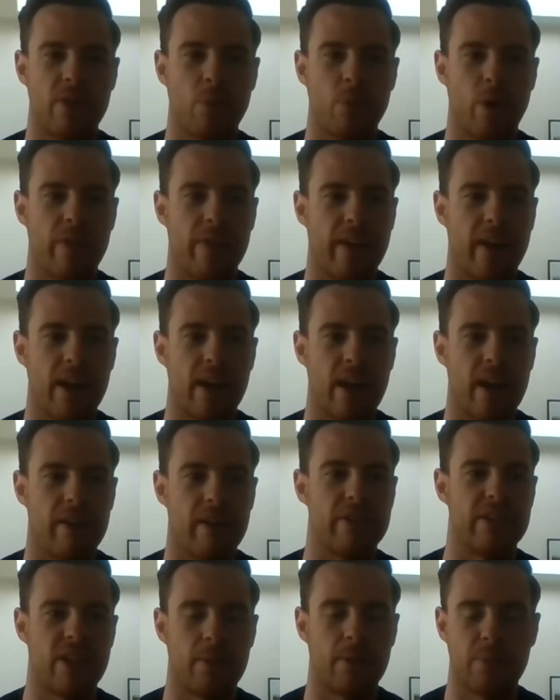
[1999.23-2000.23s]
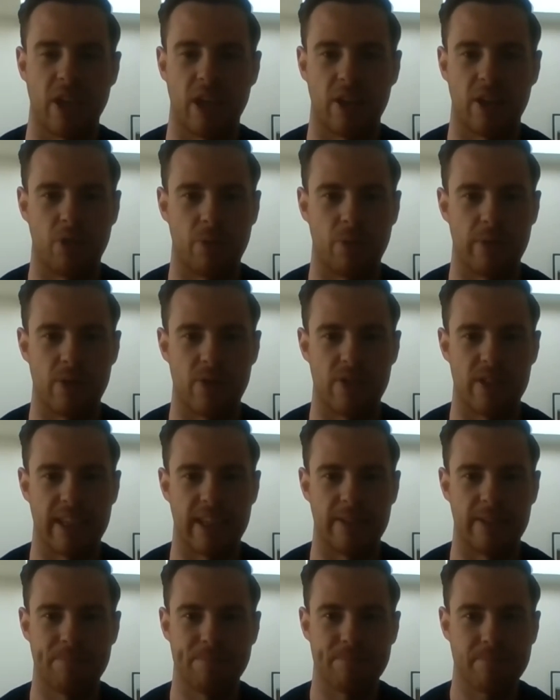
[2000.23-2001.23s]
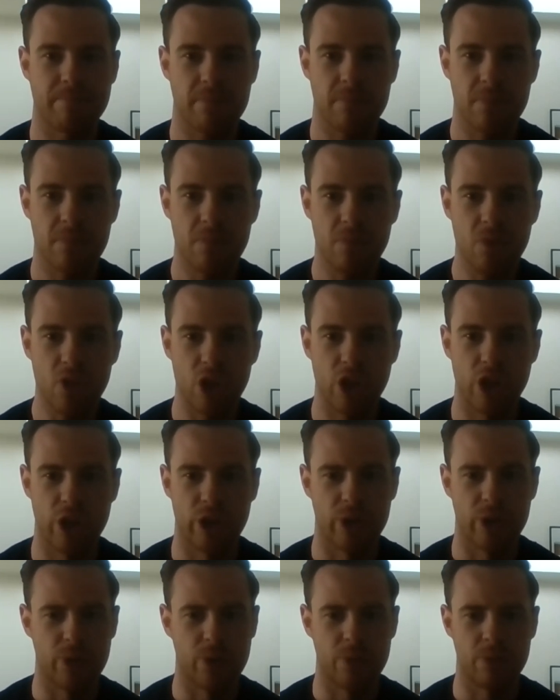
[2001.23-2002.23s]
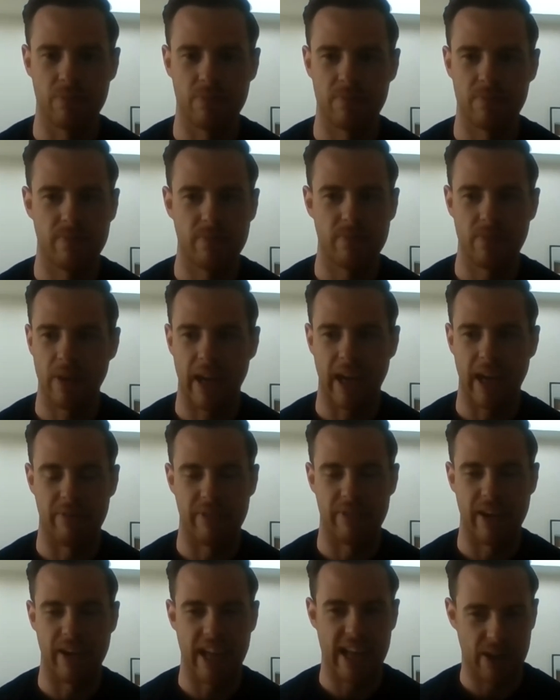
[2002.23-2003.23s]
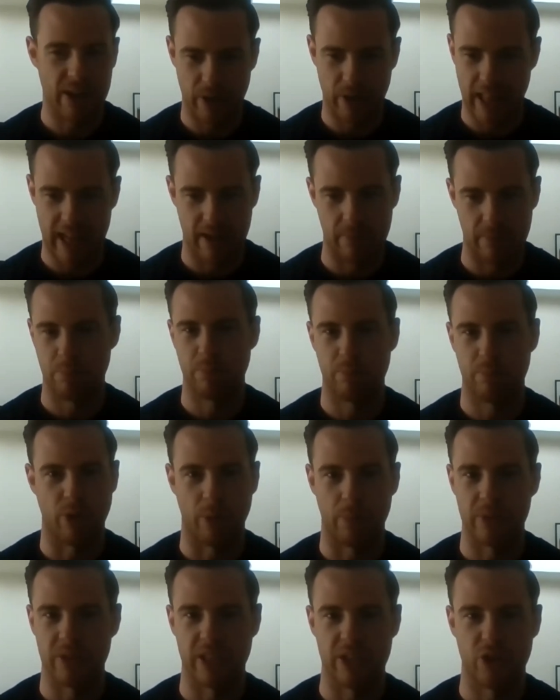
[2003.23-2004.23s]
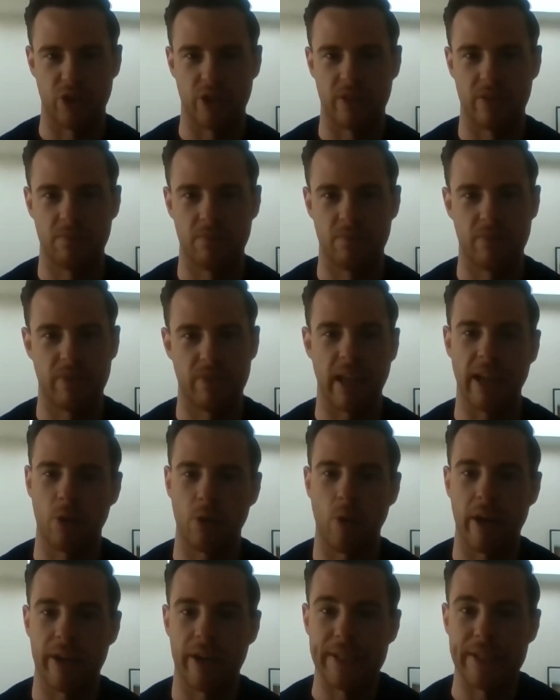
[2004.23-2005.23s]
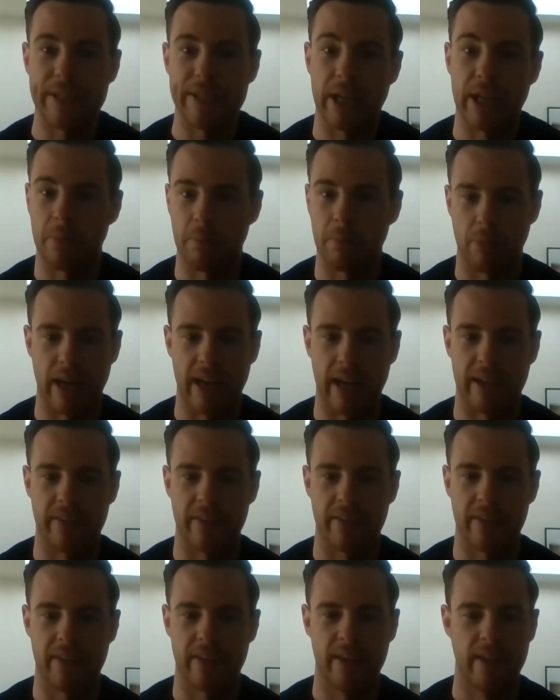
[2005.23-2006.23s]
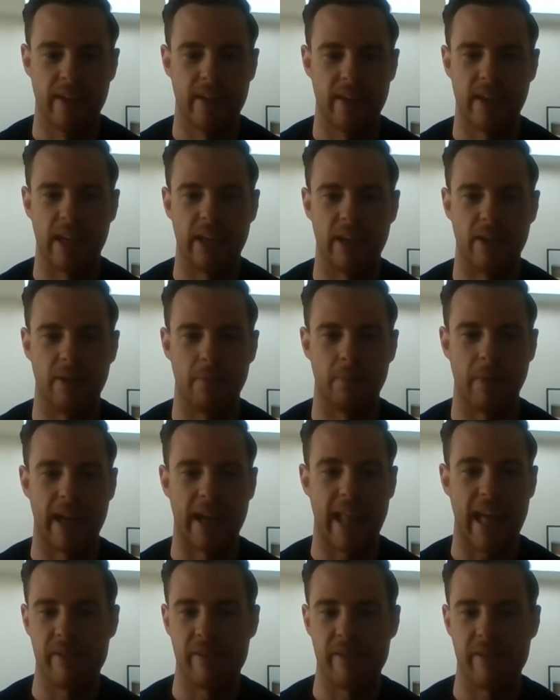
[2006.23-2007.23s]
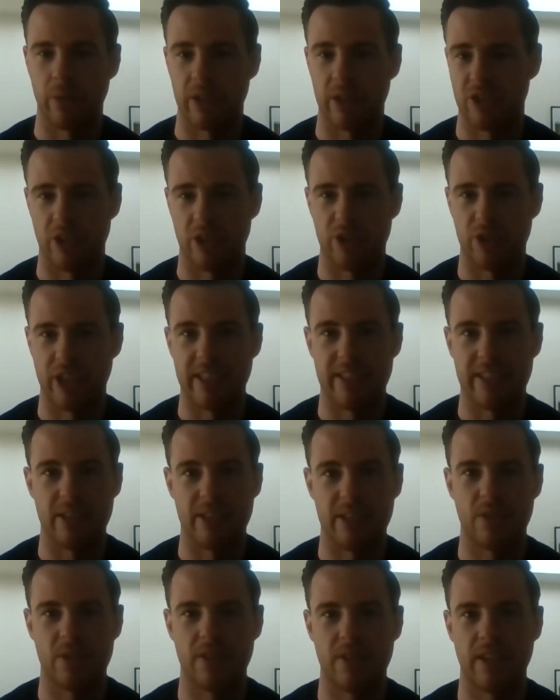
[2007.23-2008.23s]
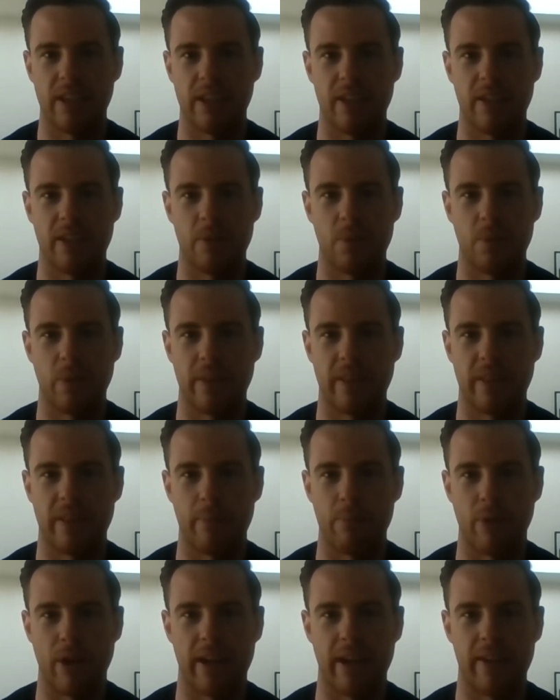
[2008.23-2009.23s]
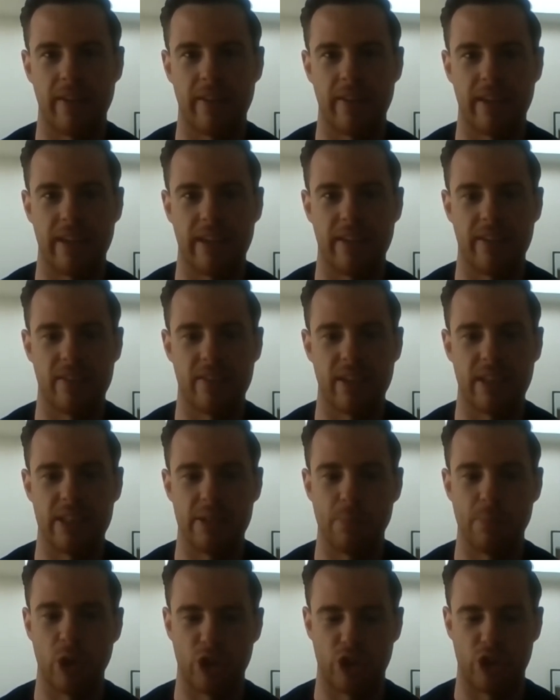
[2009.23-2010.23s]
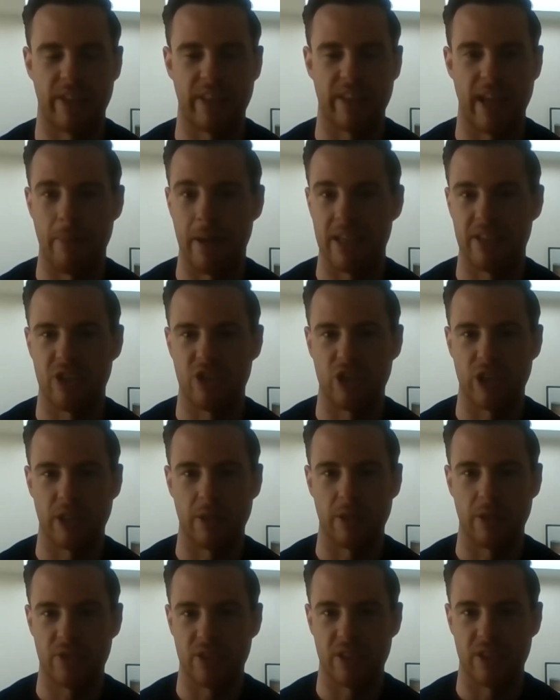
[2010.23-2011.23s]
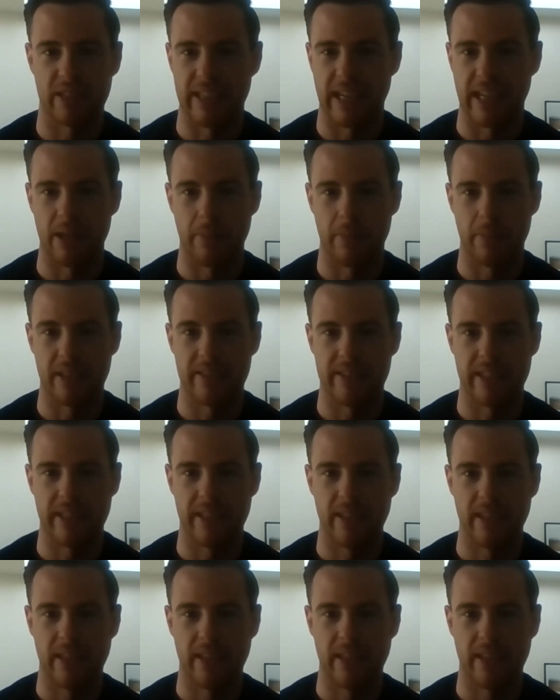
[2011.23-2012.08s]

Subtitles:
one that I love is Upcircle Beauty, who have nailed their proposition. They're quite a young brand, and everyone associated with that brand is pushing their messaging of sustainability,